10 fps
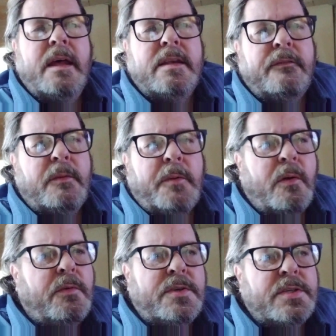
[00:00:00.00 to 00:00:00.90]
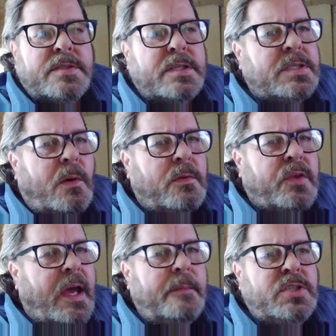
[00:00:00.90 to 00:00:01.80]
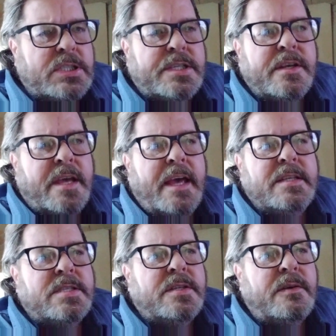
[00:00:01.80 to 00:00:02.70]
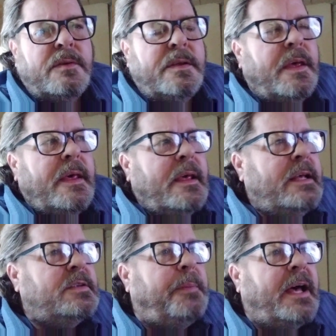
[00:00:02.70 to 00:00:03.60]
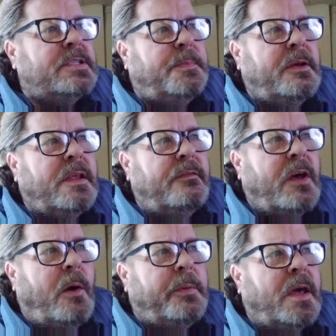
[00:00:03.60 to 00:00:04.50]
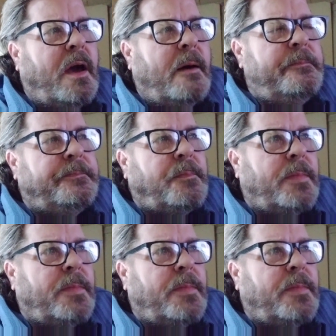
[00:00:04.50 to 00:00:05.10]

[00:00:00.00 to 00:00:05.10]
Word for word: different brokerages this whole time, just in case there is a possibility of it opening up.